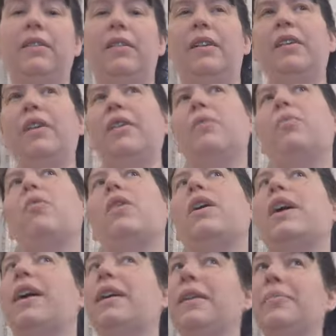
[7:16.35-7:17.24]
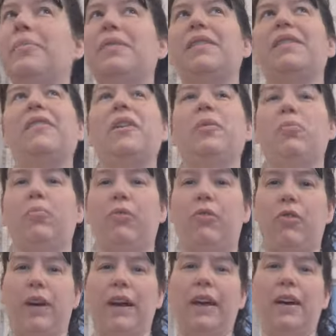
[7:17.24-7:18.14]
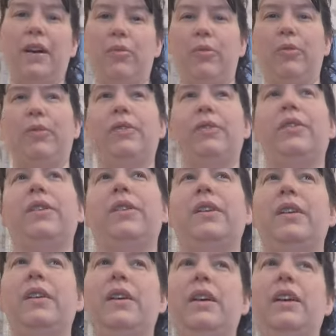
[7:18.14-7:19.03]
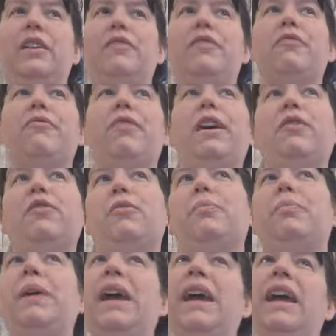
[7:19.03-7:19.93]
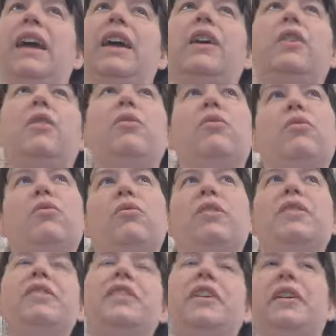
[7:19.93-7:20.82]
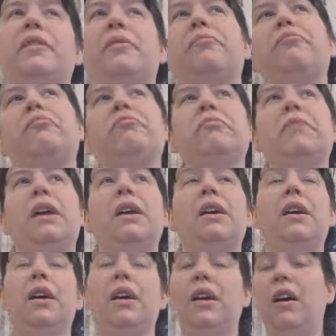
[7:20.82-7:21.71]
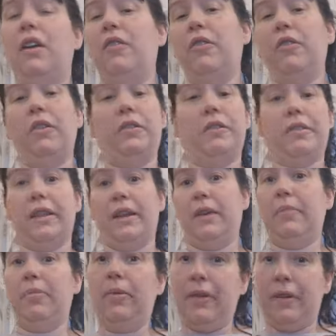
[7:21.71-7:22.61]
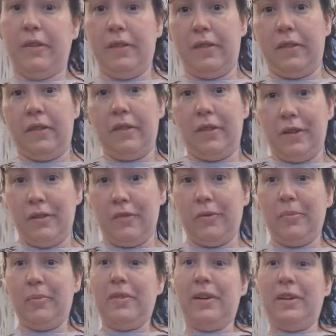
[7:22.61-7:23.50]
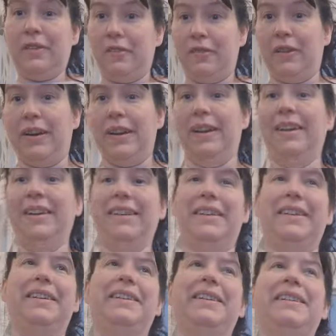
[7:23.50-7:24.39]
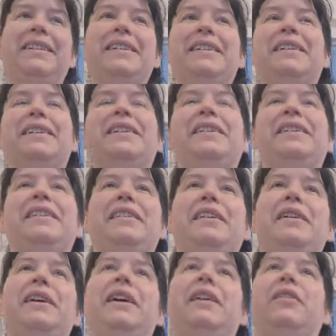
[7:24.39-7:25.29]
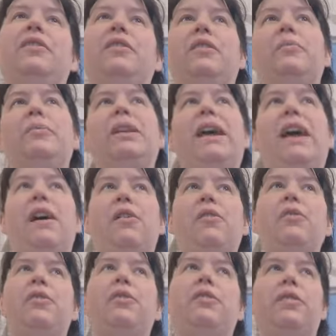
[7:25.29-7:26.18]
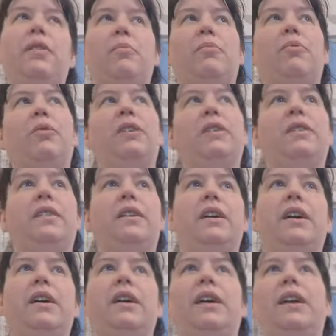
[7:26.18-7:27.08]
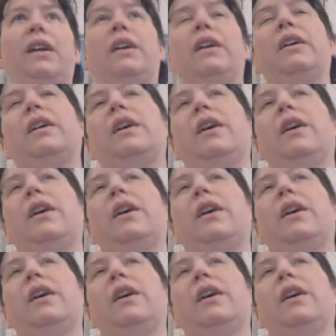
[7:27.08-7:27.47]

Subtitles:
I don't know what color, but something bright I want, either a red or a pink, or I don't know. I've got lots of nail polishes to choose from, so it's fine. So yeah, I've got to do my nails at some point today.